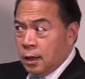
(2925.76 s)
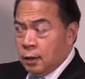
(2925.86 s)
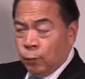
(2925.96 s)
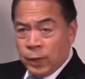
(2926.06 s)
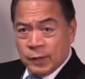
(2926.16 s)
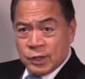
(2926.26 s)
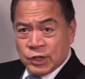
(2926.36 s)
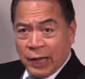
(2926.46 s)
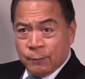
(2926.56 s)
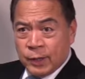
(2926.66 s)
one of the
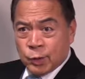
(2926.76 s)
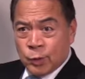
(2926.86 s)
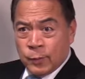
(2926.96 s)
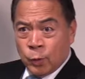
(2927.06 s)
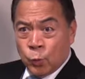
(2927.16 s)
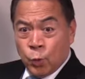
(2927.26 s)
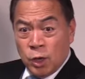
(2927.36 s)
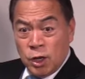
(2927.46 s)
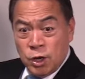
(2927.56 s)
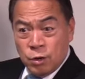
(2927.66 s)
Japanese women,
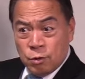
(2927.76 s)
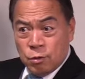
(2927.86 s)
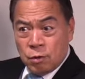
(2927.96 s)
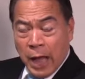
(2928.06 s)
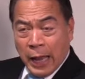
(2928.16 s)
will you